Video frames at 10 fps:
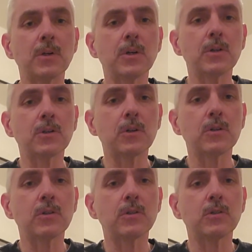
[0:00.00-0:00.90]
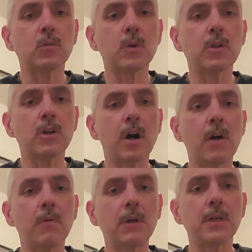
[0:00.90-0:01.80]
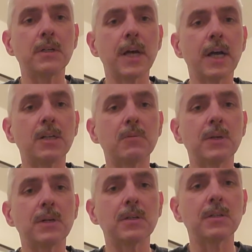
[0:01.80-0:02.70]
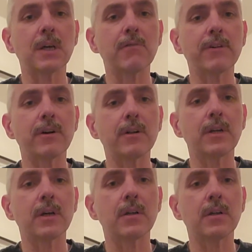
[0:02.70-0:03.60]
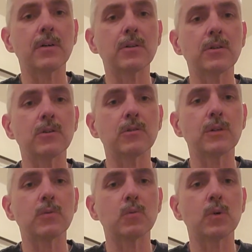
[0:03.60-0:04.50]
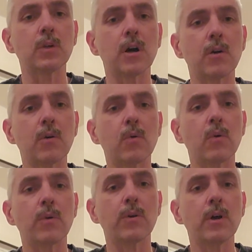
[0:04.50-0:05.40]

Surgeons would not reattach because they felt the surgeries would not hold